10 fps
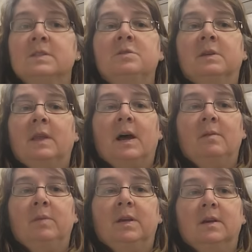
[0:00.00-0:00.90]
doing that
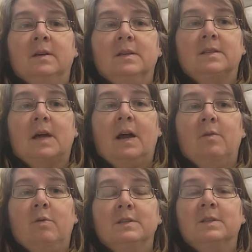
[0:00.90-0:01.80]
because i
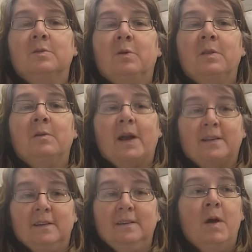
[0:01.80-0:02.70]
wasn't the one that
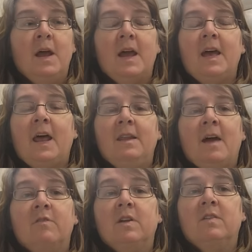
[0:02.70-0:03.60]
wrecked it it had
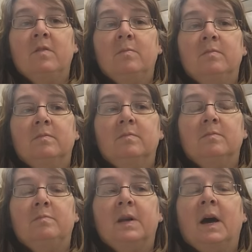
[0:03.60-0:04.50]
never even
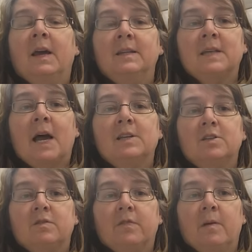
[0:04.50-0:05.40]
been
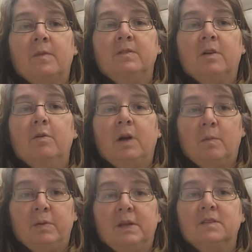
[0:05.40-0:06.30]
unattached from the tow
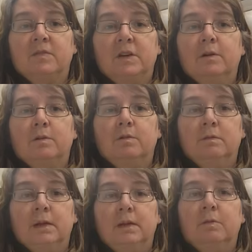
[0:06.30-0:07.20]
company's vehicle
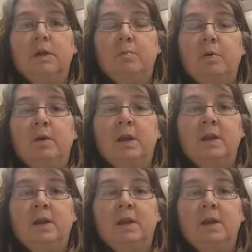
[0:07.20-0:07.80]
like when he pulled in